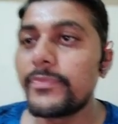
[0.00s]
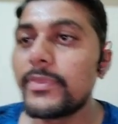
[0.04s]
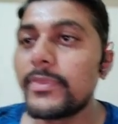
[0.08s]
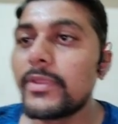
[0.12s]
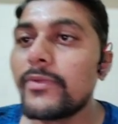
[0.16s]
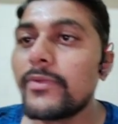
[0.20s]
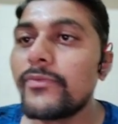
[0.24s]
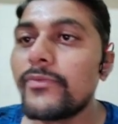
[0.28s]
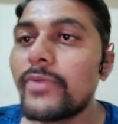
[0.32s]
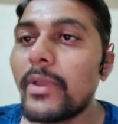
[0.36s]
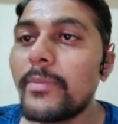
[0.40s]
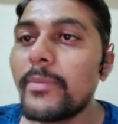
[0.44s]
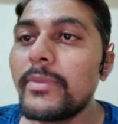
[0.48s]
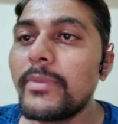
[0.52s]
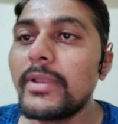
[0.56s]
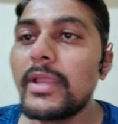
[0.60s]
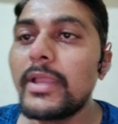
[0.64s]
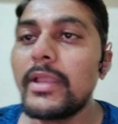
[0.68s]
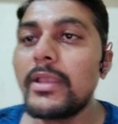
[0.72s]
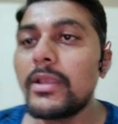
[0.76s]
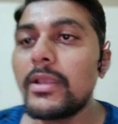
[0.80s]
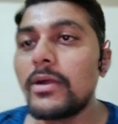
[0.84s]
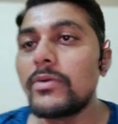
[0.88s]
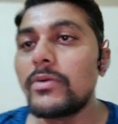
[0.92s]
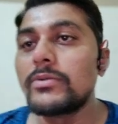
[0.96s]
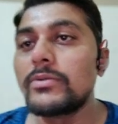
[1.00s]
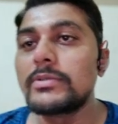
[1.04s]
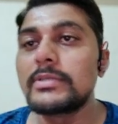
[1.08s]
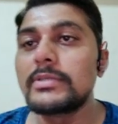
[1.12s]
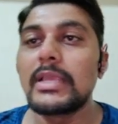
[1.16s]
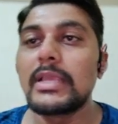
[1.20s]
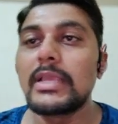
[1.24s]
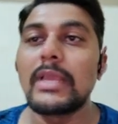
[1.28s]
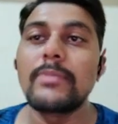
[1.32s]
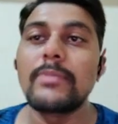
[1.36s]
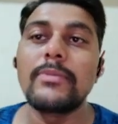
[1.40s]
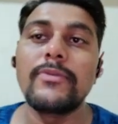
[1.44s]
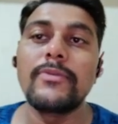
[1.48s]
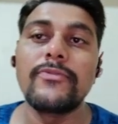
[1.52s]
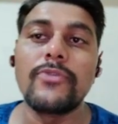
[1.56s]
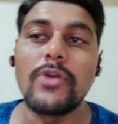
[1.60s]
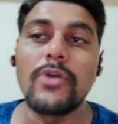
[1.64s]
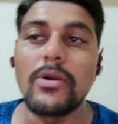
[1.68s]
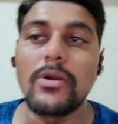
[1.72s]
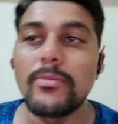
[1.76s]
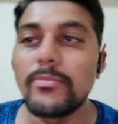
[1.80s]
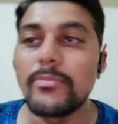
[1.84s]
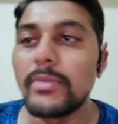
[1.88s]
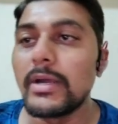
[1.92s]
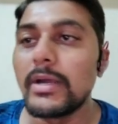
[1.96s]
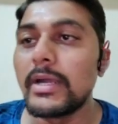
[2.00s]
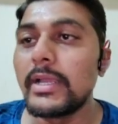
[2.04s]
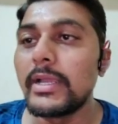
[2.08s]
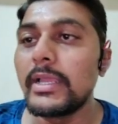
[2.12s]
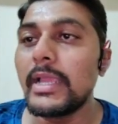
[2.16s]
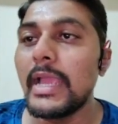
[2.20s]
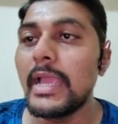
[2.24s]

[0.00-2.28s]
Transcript: feminine nouns can be formed by